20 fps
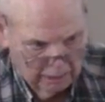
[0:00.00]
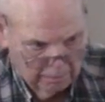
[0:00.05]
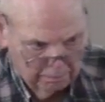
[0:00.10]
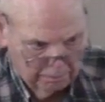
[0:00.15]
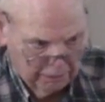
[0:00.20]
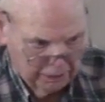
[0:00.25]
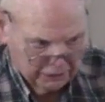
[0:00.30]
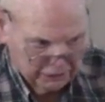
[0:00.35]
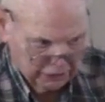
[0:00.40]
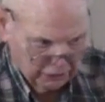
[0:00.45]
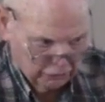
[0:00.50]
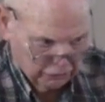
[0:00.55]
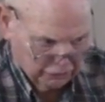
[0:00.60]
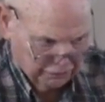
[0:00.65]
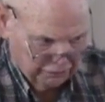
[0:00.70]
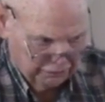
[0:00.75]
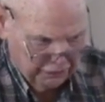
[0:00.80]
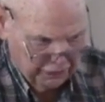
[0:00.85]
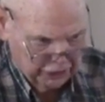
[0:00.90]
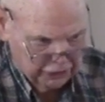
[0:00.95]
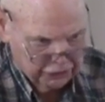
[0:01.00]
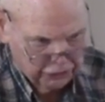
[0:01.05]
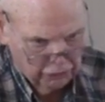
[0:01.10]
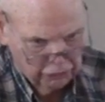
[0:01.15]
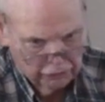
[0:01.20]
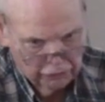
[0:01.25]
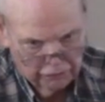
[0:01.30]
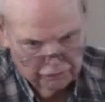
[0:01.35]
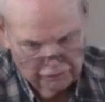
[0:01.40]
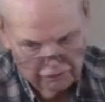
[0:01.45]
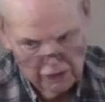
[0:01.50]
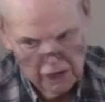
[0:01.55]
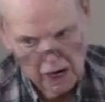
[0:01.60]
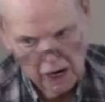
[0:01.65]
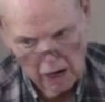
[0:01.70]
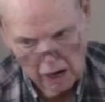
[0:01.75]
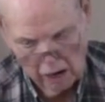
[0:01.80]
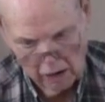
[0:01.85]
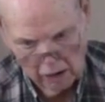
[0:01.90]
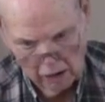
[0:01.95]
but there was fish on the
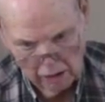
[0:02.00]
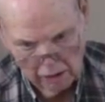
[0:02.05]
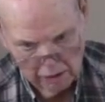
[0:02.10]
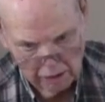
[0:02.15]
fire.